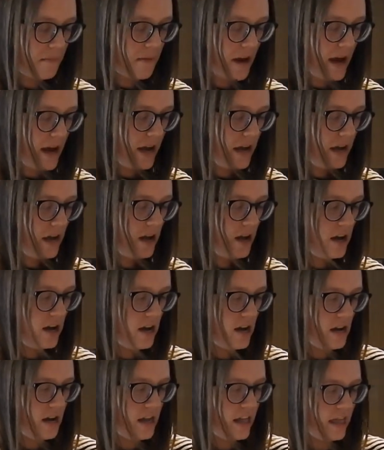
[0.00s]
my
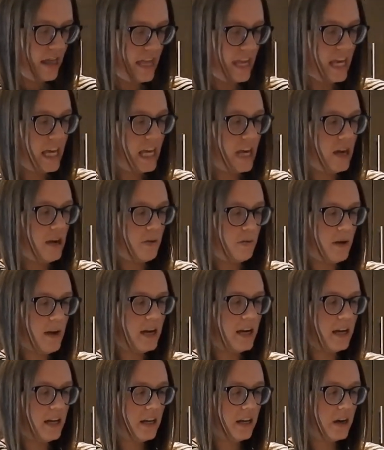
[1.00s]
thingy
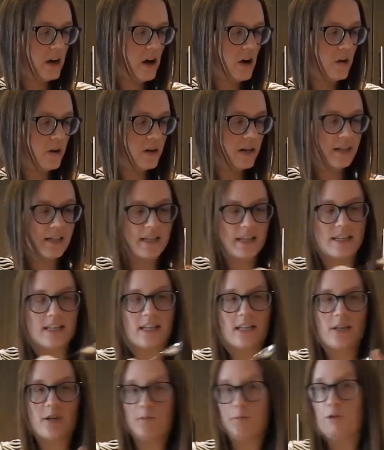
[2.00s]
ready to go because it
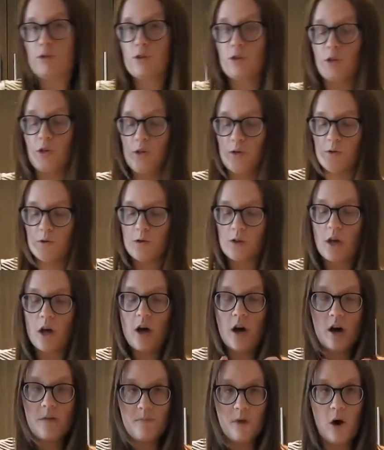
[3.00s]
says you're supposed to use
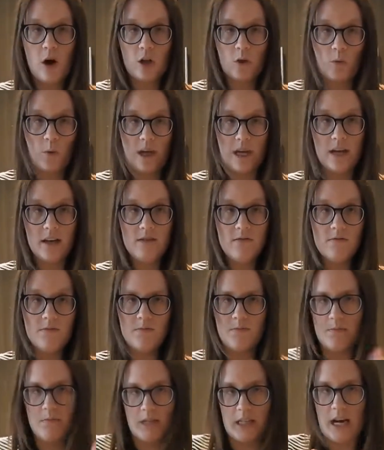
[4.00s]
maquia,
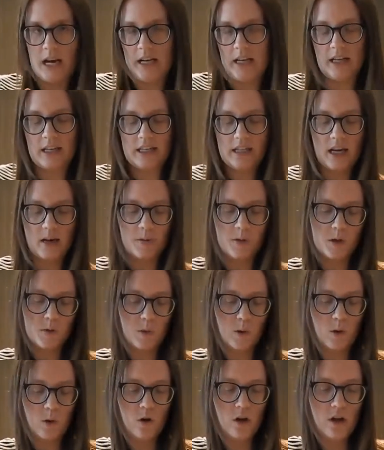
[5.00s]
kind of like a
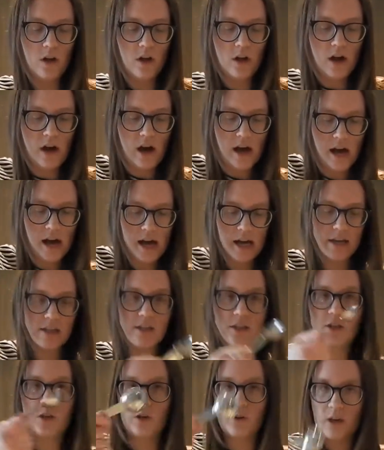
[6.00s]
tablespoon,
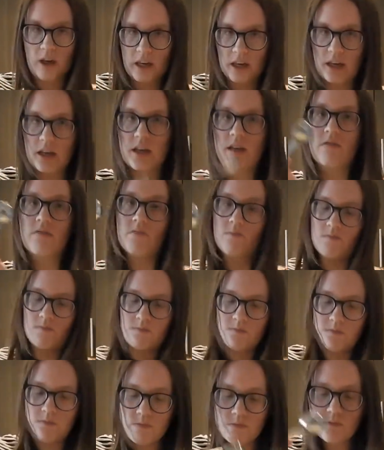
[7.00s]
as your like
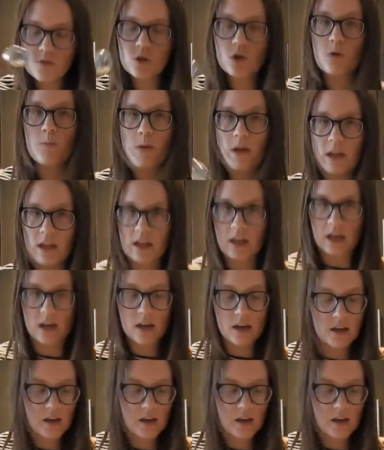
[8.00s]
scooping thing.